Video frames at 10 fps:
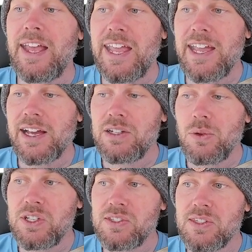And
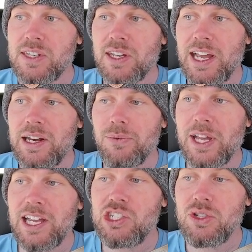this is going to kind of
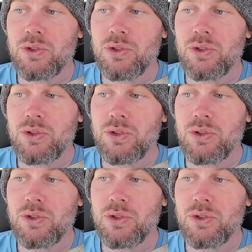guide you